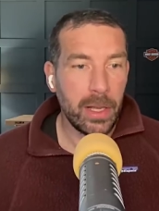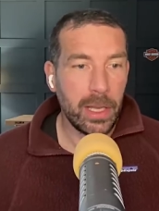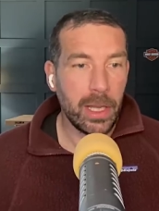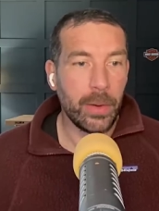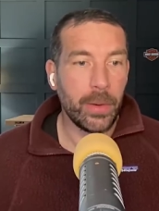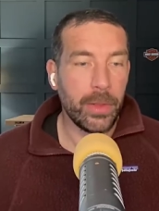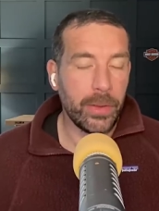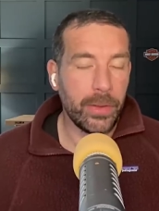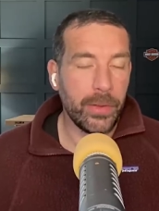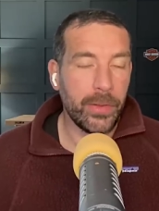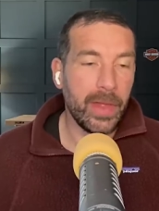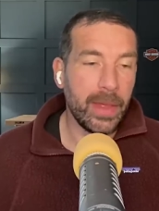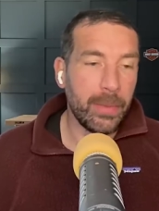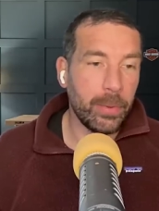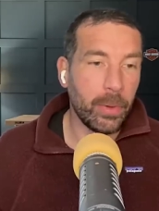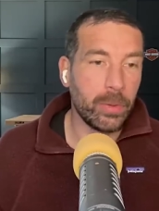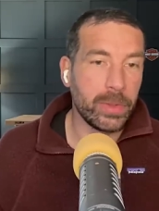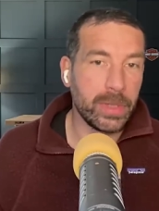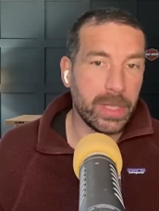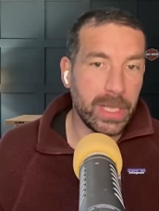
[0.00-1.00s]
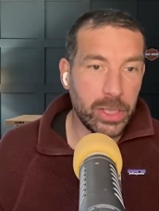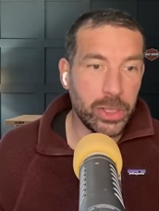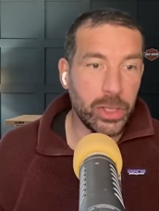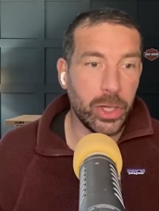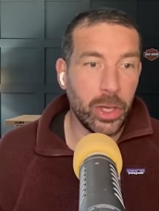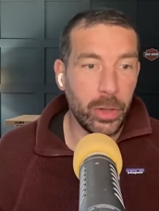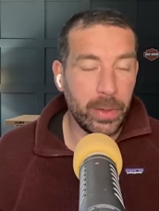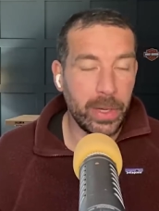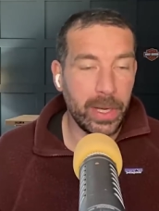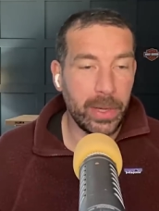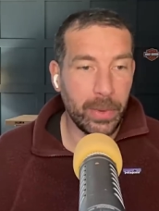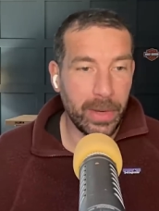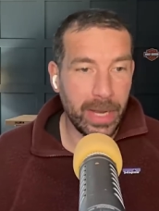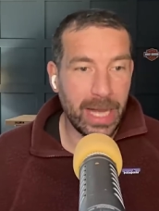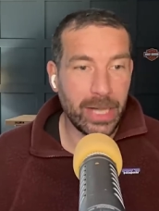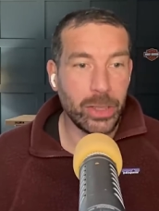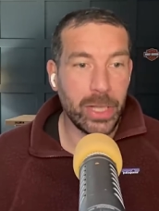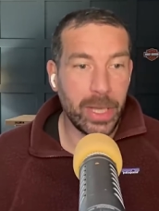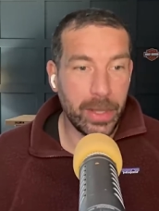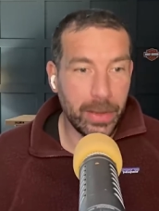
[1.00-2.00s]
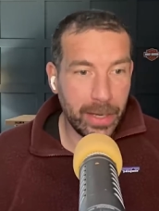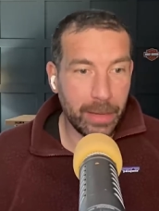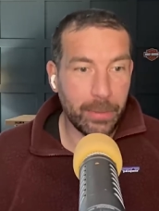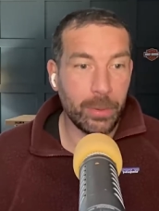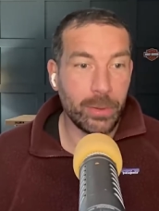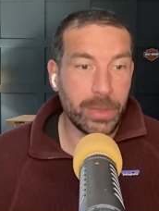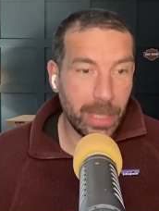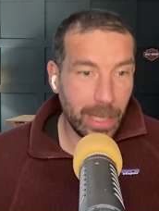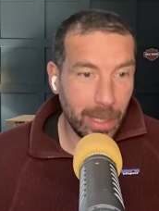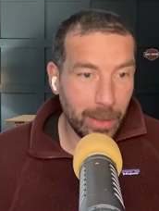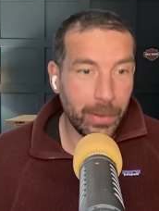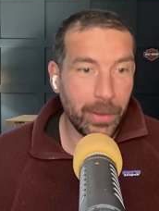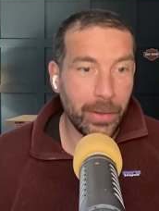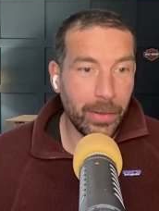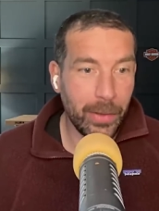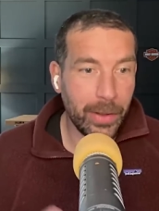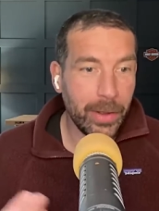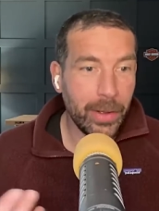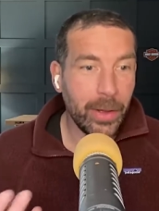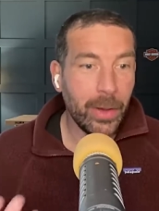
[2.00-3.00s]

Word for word: lower than the nipples, unless you are Goody, when actually the nipples are lower than the